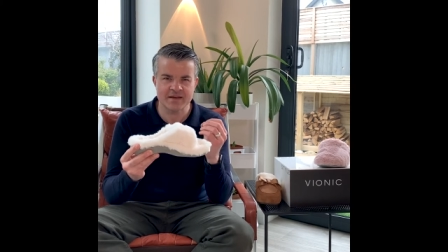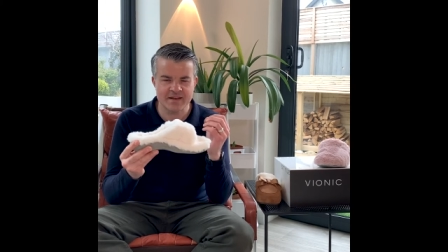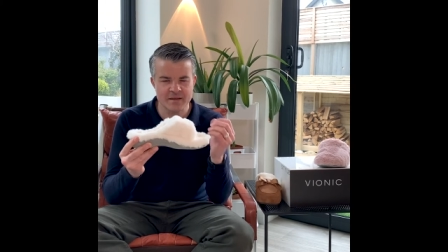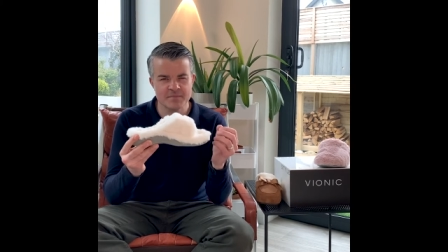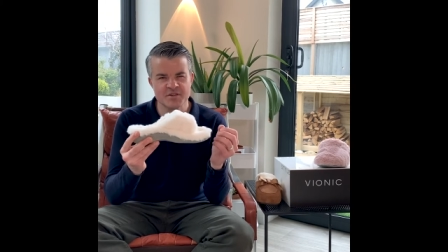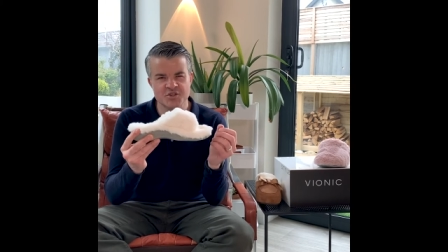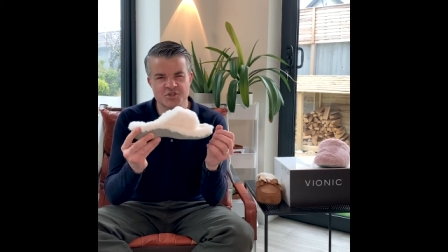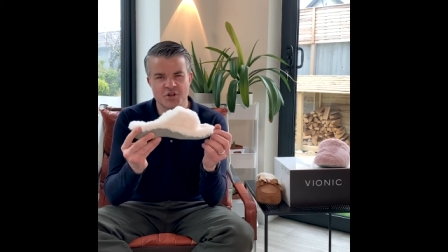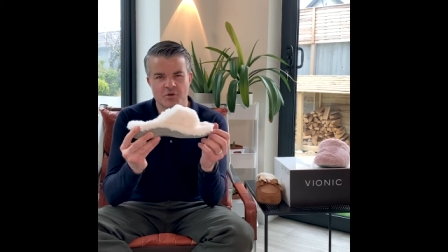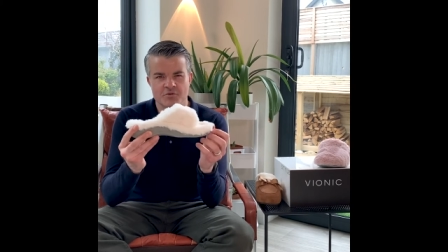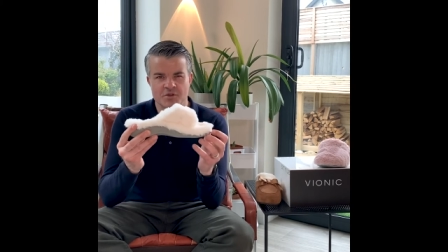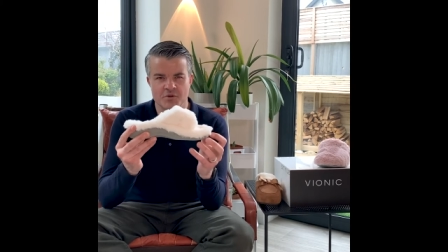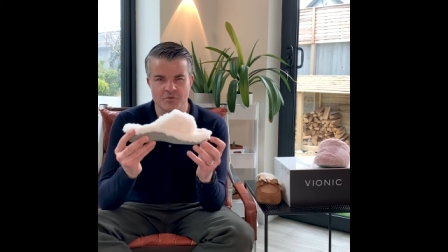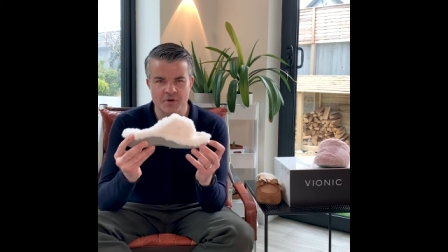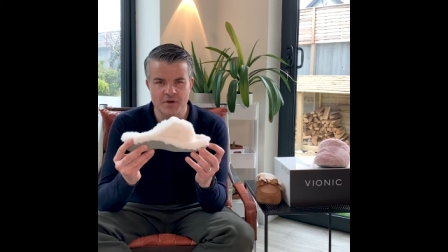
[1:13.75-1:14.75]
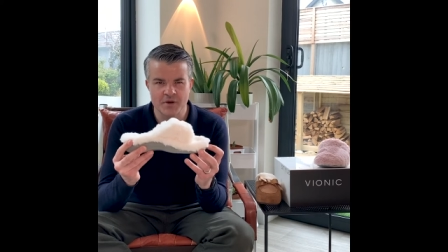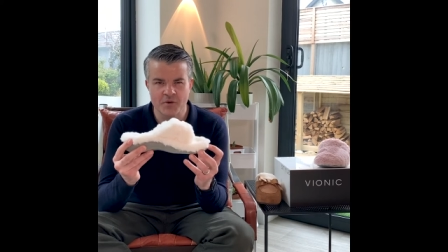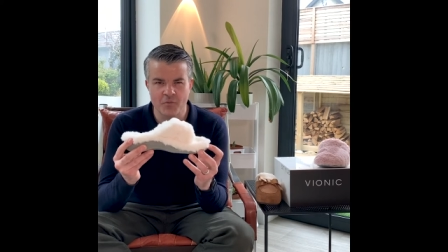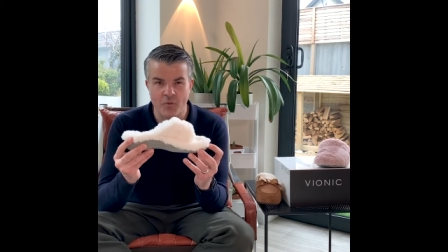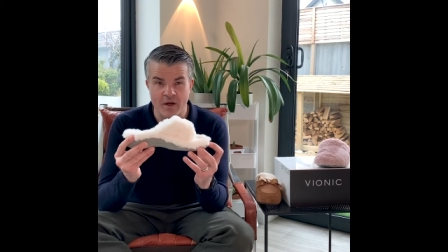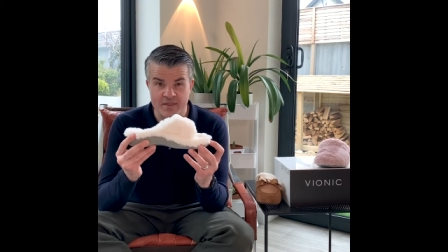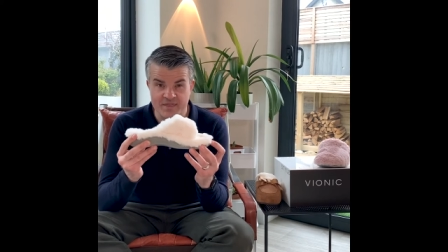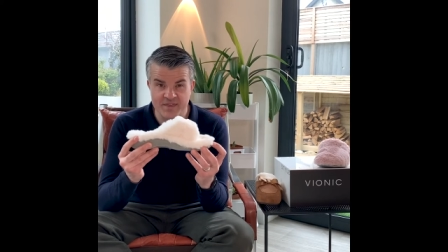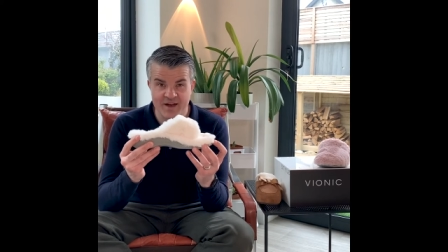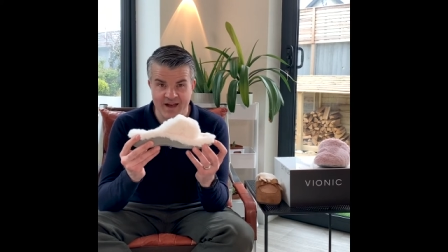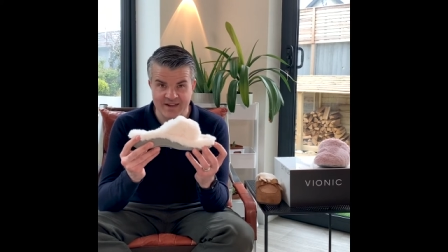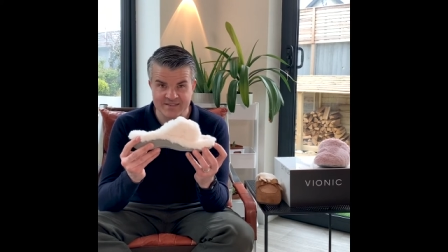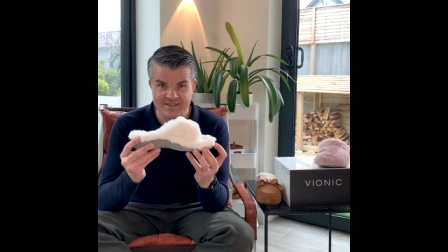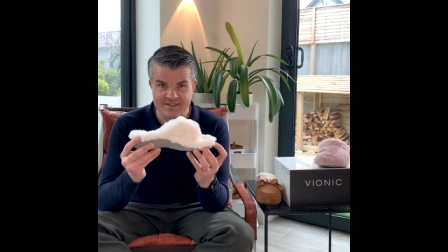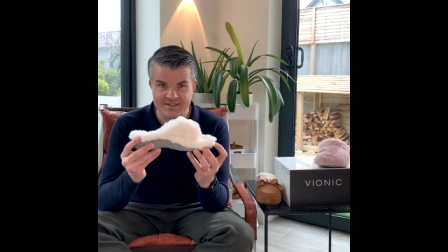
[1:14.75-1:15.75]
Let me show you why
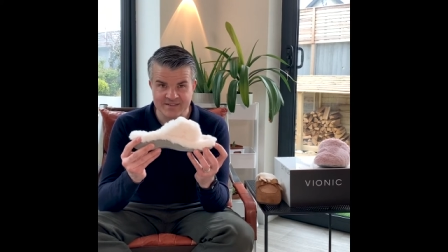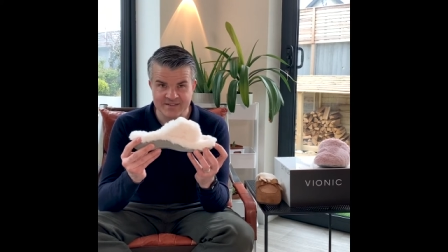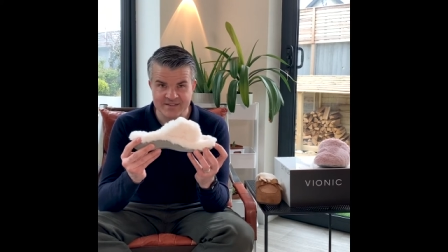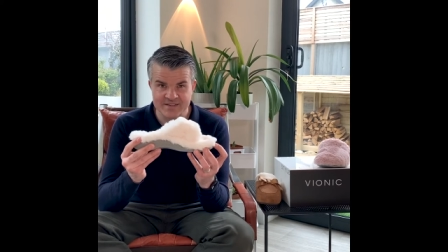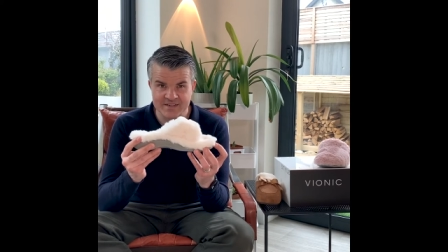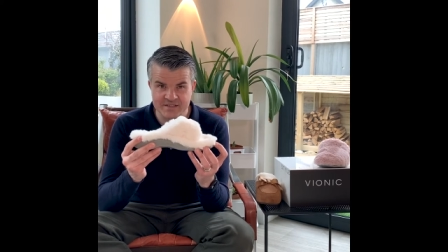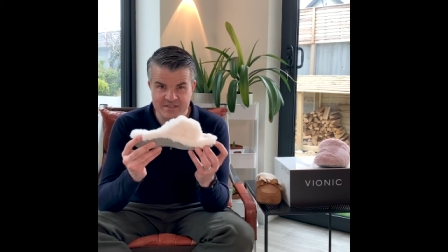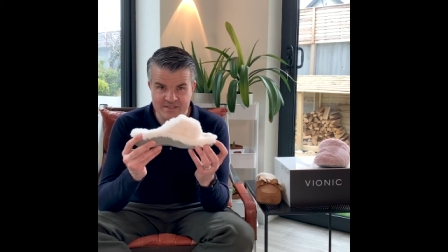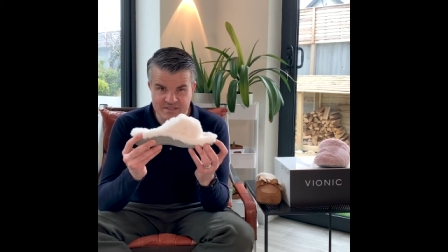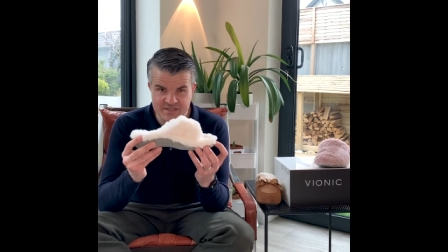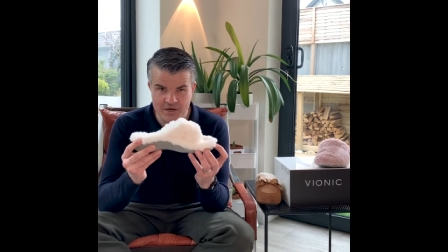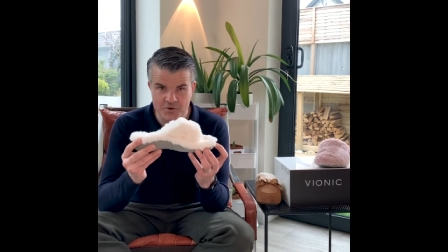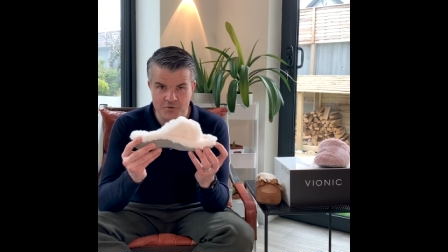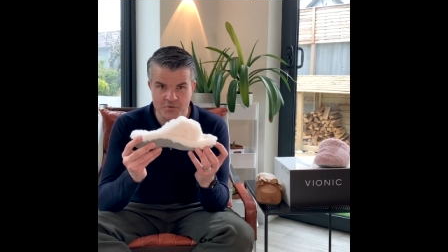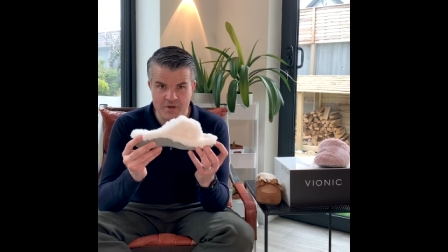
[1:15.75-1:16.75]
that is so